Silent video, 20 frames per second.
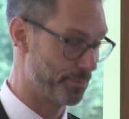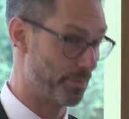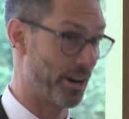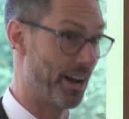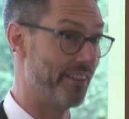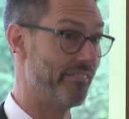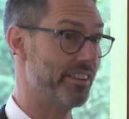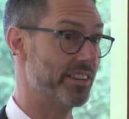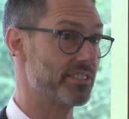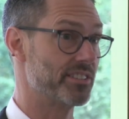but
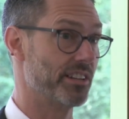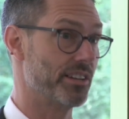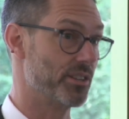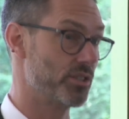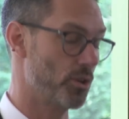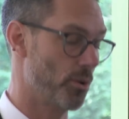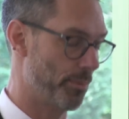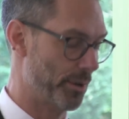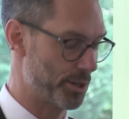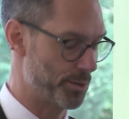obviously
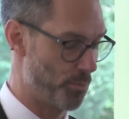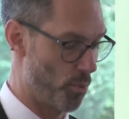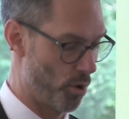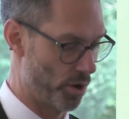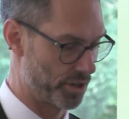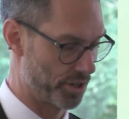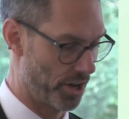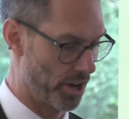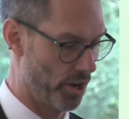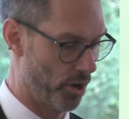so much more
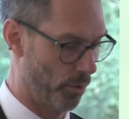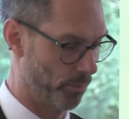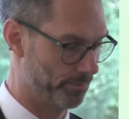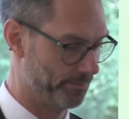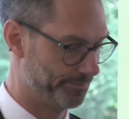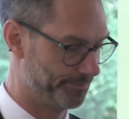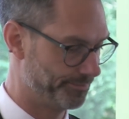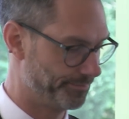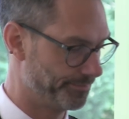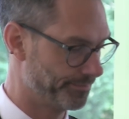to go.
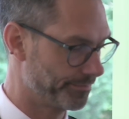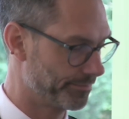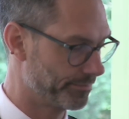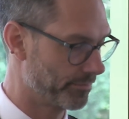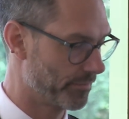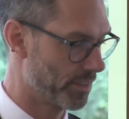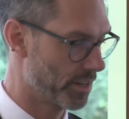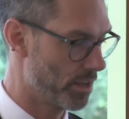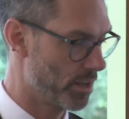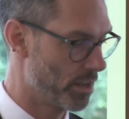
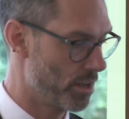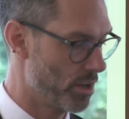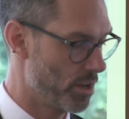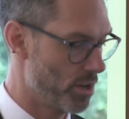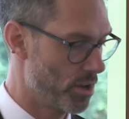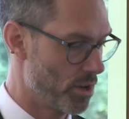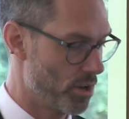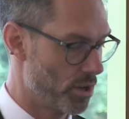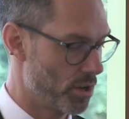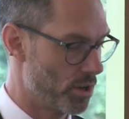
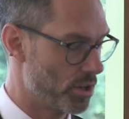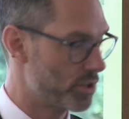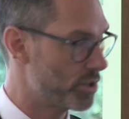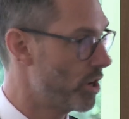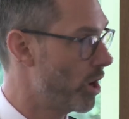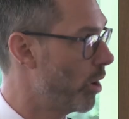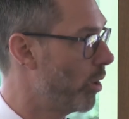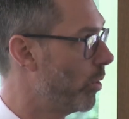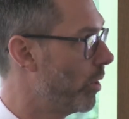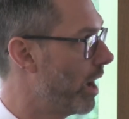
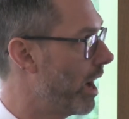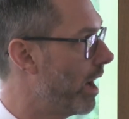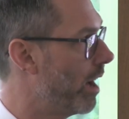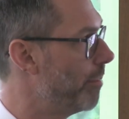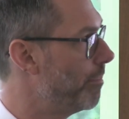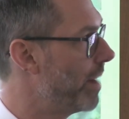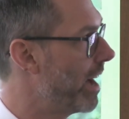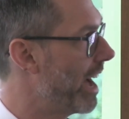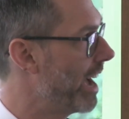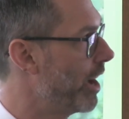So
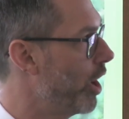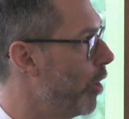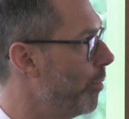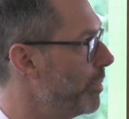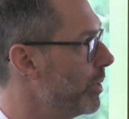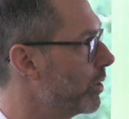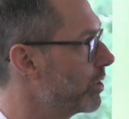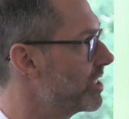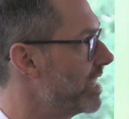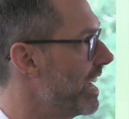um, I hope
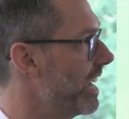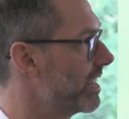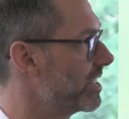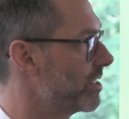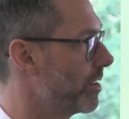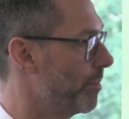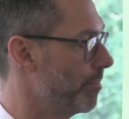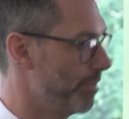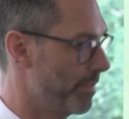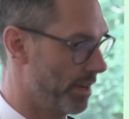you'll take
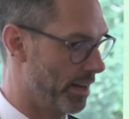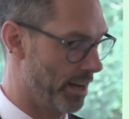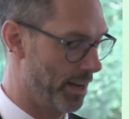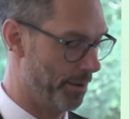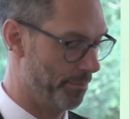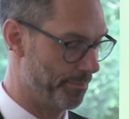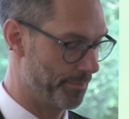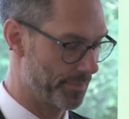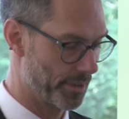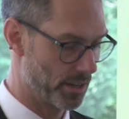some
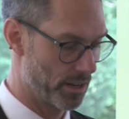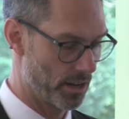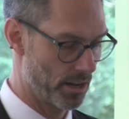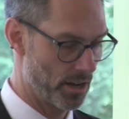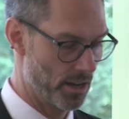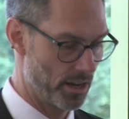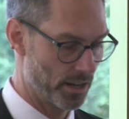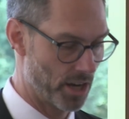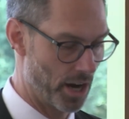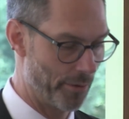um,
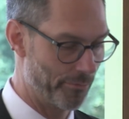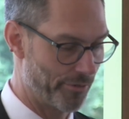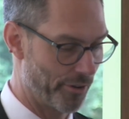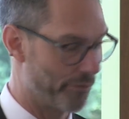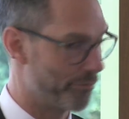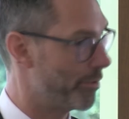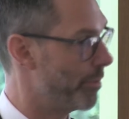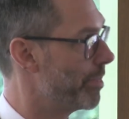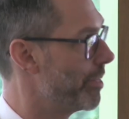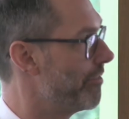
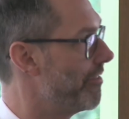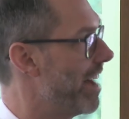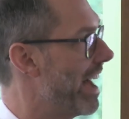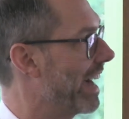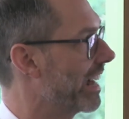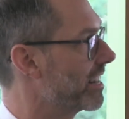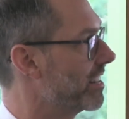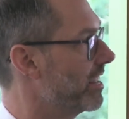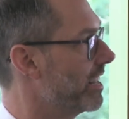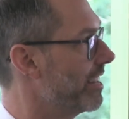comfort from the
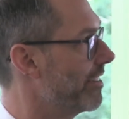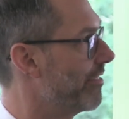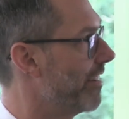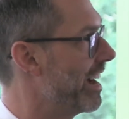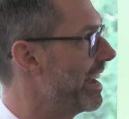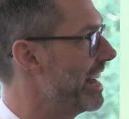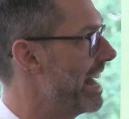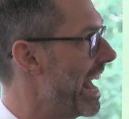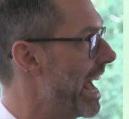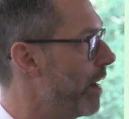fact that if
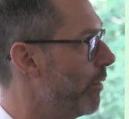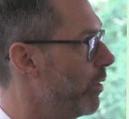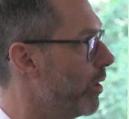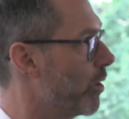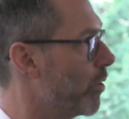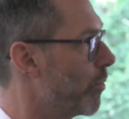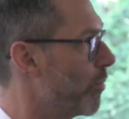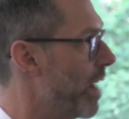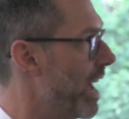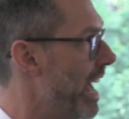I now
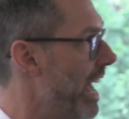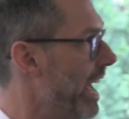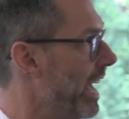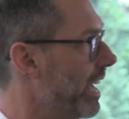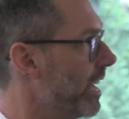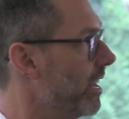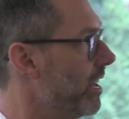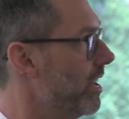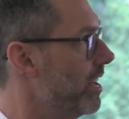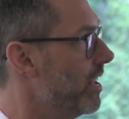
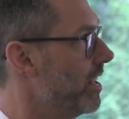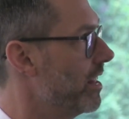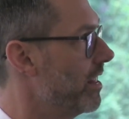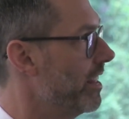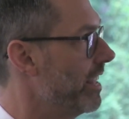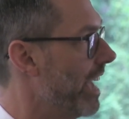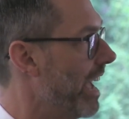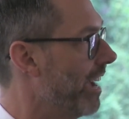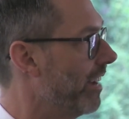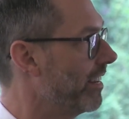array
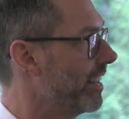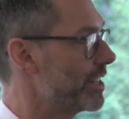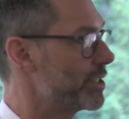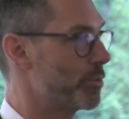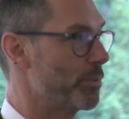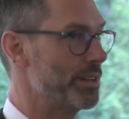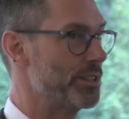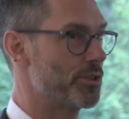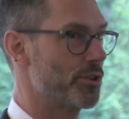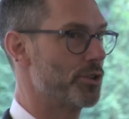the ALS
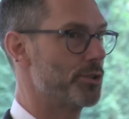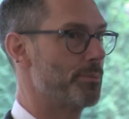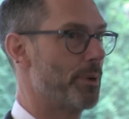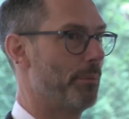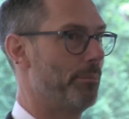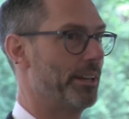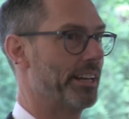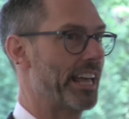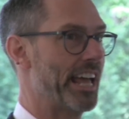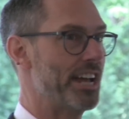research
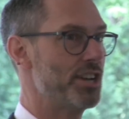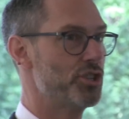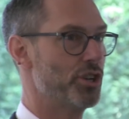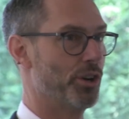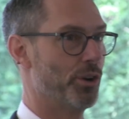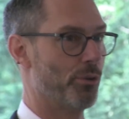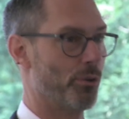publication